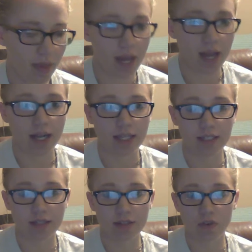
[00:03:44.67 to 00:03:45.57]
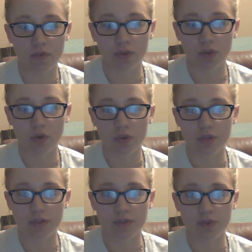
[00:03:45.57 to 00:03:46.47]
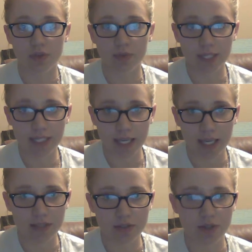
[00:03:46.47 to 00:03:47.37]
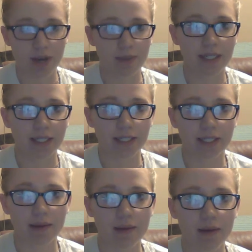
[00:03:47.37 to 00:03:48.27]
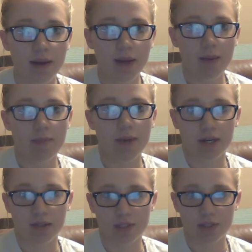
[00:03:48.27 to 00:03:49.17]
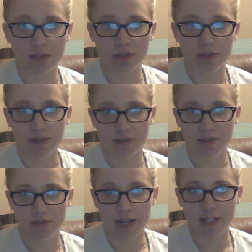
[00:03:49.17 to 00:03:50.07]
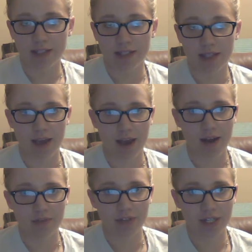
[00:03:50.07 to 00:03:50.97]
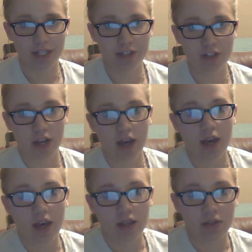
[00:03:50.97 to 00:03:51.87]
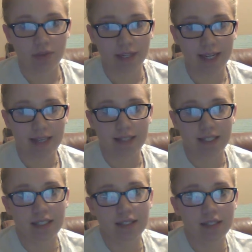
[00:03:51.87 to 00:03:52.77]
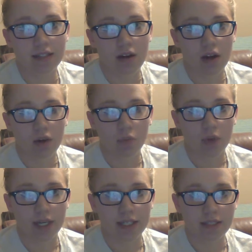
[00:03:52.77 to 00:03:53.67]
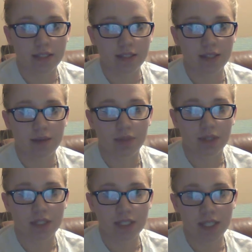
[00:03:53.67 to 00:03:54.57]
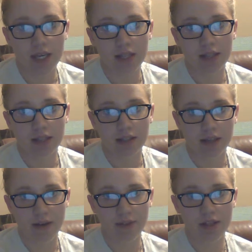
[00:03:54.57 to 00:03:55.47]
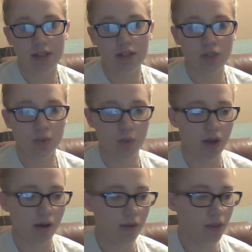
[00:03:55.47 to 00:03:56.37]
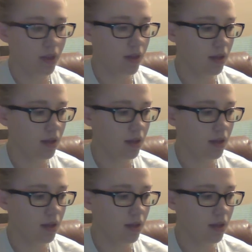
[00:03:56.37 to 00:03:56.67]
And I did this over a course of 3 days, so that way I could get better results after finding the average. And the 3 days I did this on was December 10th, 11th, and 12th.